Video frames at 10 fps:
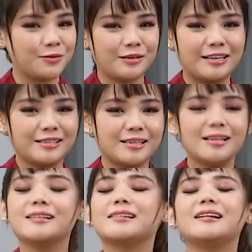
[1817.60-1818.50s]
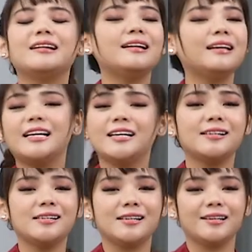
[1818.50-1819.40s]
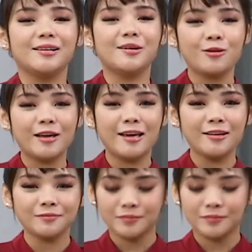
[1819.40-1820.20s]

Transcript: worries, it's easy, okay?